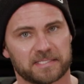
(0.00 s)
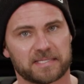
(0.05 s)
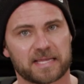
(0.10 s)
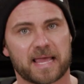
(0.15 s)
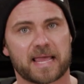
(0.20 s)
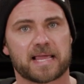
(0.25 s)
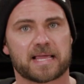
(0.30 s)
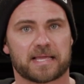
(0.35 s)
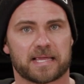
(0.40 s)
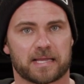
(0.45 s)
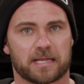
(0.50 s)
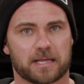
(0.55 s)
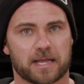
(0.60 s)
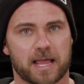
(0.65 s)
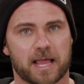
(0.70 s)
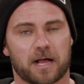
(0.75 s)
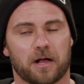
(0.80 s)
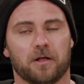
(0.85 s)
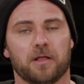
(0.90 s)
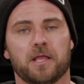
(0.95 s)
today and
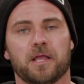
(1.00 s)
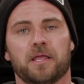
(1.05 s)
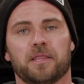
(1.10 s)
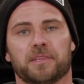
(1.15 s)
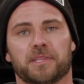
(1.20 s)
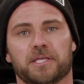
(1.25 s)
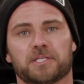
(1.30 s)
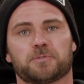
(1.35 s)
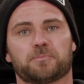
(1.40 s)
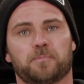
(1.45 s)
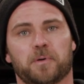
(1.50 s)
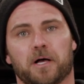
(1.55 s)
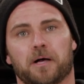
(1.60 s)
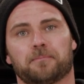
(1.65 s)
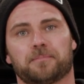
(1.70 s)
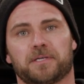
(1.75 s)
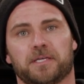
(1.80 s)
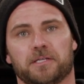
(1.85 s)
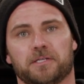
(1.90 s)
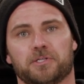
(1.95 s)
now, this
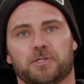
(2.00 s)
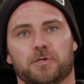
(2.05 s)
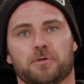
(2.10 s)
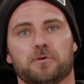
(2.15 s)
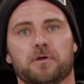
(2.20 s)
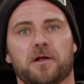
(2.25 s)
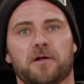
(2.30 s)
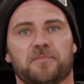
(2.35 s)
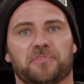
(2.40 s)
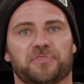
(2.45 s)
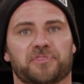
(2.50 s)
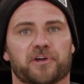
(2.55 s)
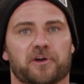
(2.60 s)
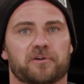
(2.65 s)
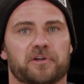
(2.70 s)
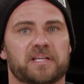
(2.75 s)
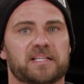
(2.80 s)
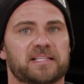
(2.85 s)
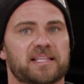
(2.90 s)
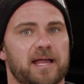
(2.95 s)
pump can do
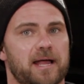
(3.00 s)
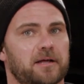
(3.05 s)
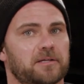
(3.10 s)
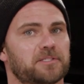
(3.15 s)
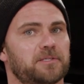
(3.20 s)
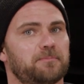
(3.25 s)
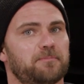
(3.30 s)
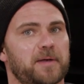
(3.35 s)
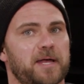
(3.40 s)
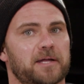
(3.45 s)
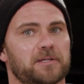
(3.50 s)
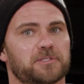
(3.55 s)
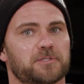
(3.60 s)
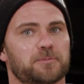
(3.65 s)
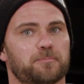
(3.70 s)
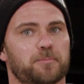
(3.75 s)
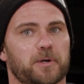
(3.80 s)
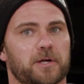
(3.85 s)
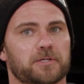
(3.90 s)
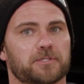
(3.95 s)
thirty thousand pounds
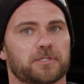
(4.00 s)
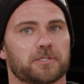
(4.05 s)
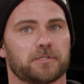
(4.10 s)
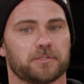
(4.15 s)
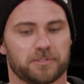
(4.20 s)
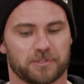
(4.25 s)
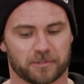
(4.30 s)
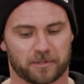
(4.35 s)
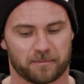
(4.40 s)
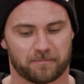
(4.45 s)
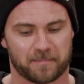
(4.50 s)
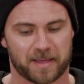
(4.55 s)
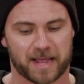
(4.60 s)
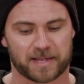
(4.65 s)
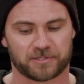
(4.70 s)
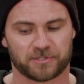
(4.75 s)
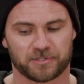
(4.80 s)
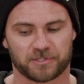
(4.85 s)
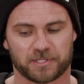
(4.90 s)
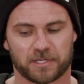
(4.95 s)
of pressure, so it
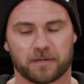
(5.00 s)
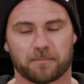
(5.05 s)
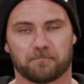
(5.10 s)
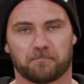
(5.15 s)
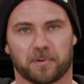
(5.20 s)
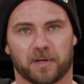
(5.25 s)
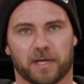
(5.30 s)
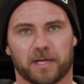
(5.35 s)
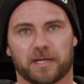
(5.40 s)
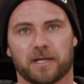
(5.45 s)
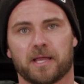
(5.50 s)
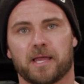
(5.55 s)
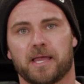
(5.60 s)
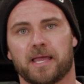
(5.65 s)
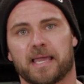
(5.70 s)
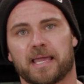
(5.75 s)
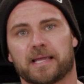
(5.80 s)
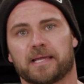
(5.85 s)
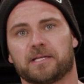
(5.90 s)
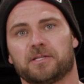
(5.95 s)
matches it, but
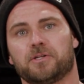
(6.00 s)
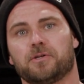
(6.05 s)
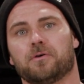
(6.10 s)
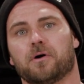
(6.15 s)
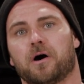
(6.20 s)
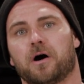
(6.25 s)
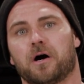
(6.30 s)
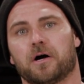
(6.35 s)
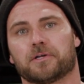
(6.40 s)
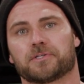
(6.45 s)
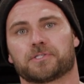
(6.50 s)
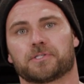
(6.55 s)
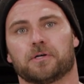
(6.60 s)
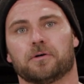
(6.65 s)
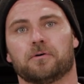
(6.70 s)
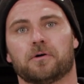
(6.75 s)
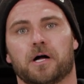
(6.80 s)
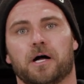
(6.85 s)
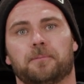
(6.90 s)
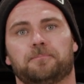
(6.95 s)
it can do
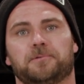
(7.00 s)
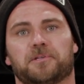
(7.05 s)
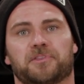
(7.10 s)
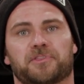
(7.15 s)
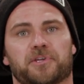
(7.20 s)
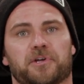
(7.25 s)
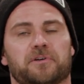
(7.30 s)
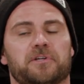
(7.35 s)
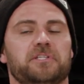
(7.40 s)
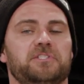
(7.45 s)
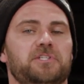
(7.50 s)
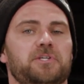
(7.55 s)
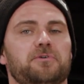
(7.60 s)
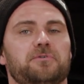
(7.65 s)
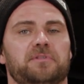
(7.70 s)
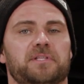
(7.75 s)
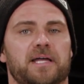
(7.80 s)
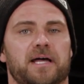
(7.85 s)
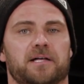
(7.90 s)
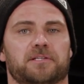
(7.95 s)
also up to
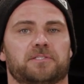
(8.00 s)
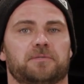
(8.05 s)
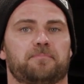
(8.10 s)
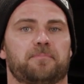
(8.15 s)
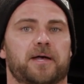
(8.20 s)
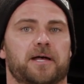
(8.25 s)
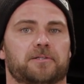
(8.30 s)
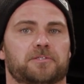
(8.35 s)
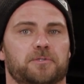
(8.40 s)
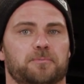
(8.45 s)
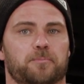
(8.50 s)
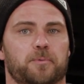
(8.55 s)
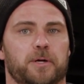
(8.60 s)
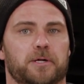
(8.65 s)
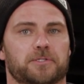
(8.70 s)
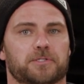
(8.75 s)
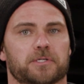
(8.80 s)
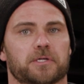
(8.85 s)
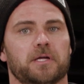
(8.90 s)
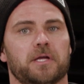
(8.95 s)
thirty-two thousand pounds of
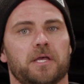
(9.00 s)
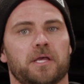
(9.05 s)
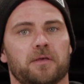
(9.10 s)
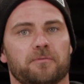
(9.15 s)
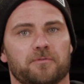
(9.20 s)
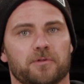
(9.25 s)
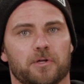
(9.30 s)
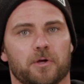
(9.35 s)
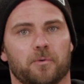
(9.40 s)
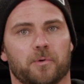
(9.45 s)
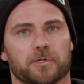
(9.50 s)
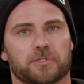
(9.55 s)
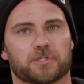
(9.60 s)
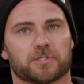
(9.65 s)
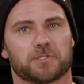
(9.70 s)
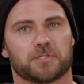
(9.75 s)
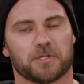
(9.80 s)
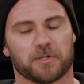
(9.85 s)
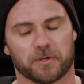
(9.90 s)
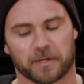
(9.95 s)
pressure if you know what
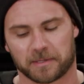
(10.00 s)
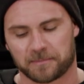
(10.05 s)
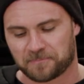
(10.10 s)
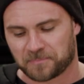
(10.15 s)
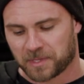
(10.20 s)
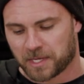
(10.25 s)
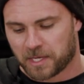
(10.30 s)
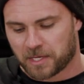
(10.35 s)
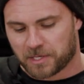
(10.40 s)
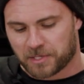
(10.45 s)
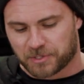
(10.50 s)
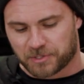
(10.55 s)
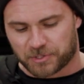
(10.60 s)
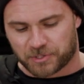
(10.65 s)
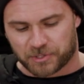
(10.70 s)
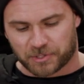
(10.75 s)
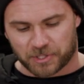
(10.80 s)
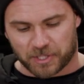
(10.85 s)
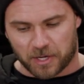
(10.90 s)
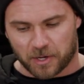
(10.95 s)
you're doing.
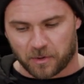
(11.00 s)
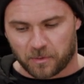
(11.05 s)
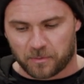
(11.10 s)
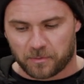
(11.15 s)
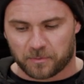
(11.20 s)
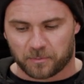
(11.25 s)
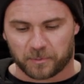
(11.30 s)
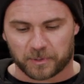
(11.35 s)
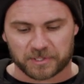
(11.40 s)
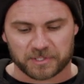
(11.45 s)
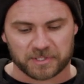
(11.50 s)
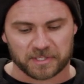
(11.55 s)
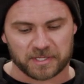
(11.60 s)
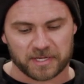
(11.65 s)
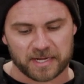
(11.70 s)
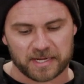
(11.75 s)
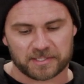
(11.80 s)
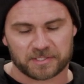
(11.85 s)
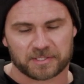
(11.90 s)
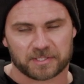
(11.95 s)
So what's the
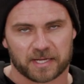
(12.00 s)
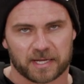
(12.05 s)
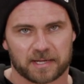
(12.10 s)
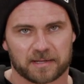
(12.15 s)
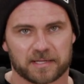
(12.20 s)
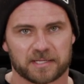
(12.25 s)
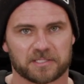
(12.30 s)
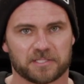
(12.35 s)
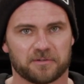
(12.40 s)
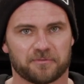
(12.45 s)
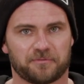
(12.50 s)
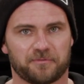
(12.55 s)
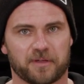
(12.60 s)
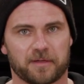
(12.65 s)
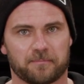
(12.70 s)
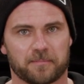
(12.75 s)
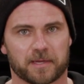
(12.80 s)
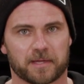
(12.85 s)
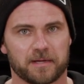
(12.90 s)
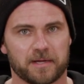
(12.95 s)
next thing? Is it
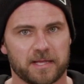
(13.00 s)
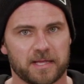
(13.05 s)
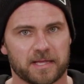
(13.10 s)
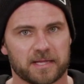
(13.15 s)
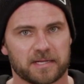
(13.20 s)
fitment?